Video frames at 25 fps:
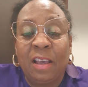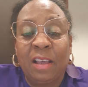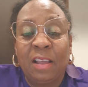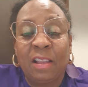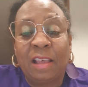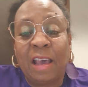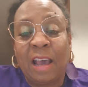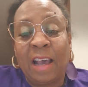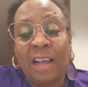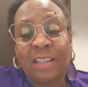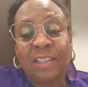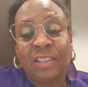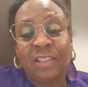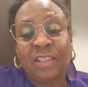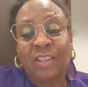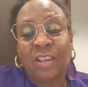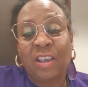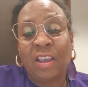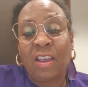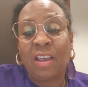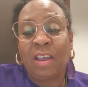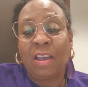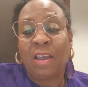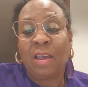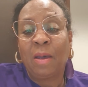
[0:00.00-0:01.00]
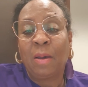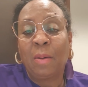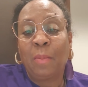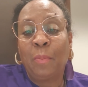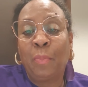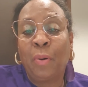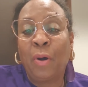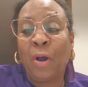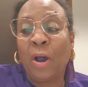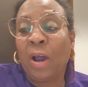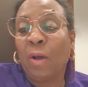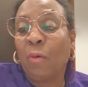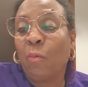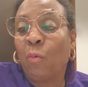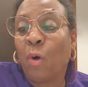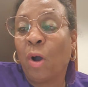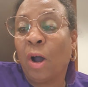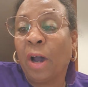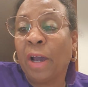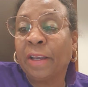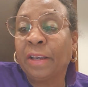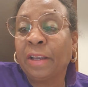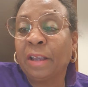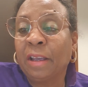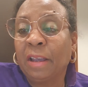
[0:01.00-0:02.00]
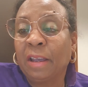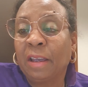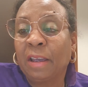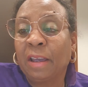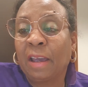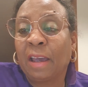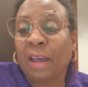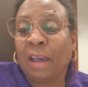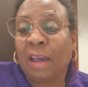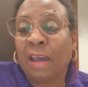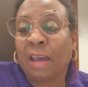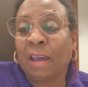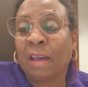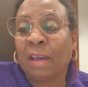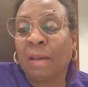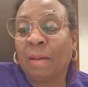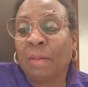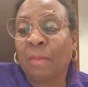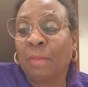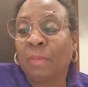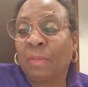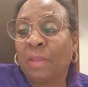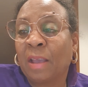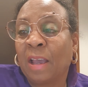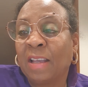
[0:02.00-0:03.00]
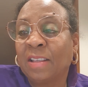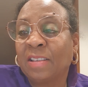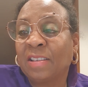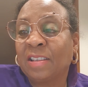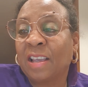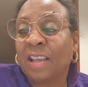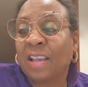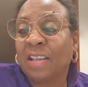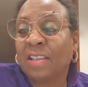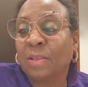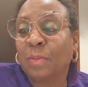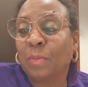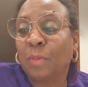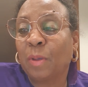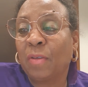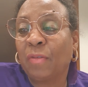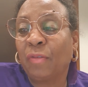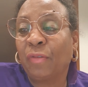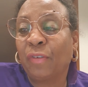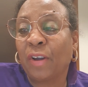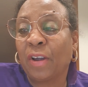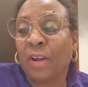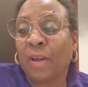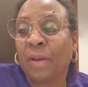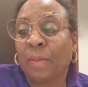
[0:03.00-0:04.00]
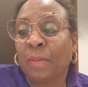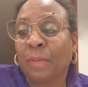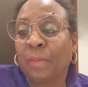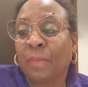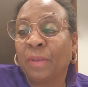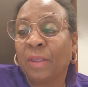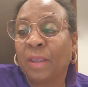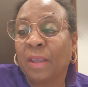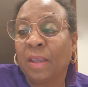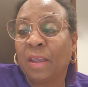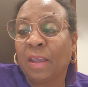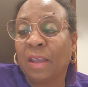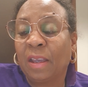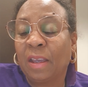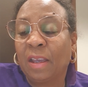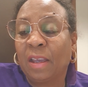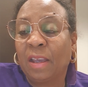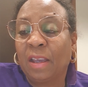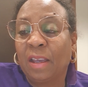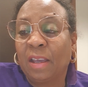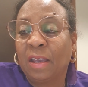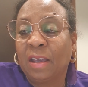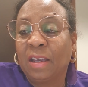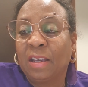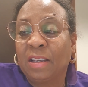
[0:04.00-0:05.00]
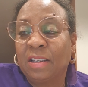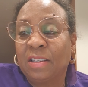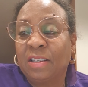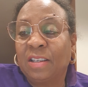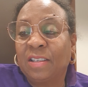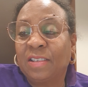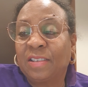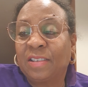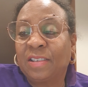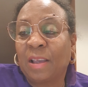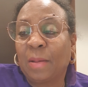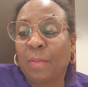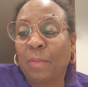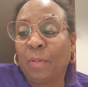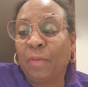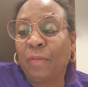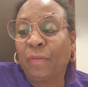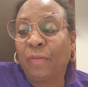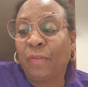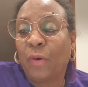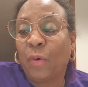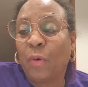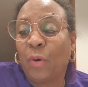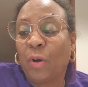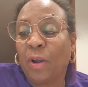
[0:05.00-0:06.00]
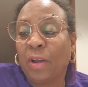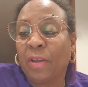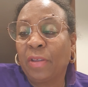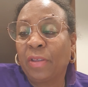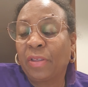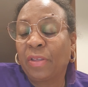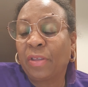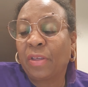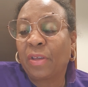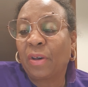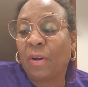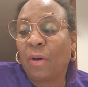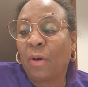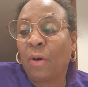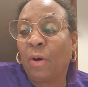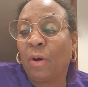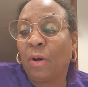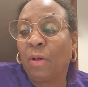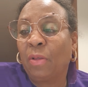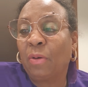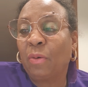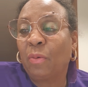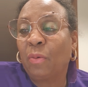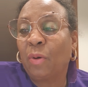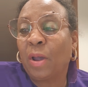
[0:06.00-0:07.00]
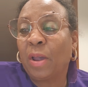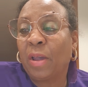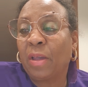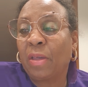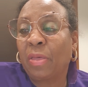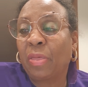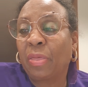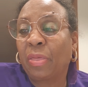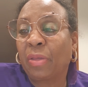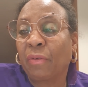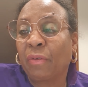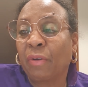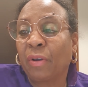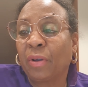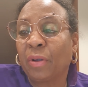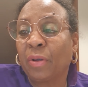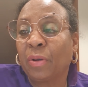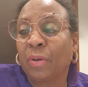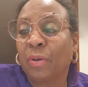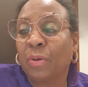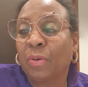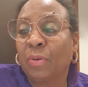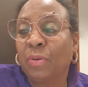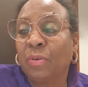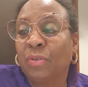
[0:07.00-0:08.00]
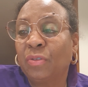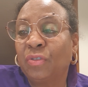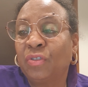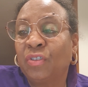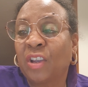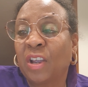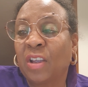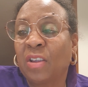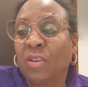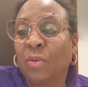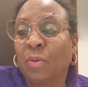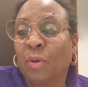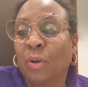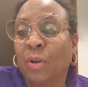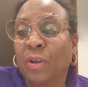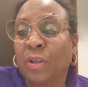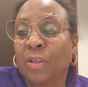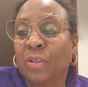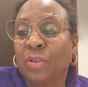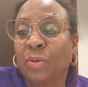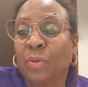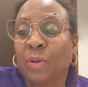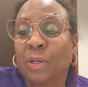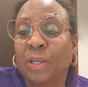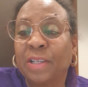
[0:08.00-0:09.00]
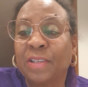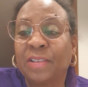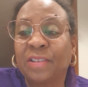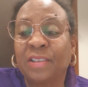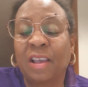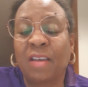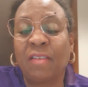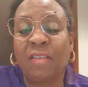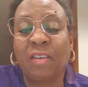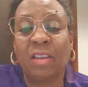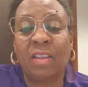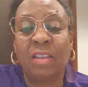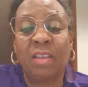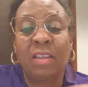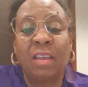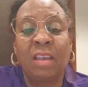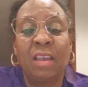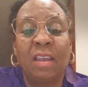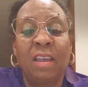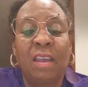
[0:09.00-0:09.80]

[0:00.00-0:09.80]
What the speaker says: that's part one. That takes me from December 4th all the way through January 27th.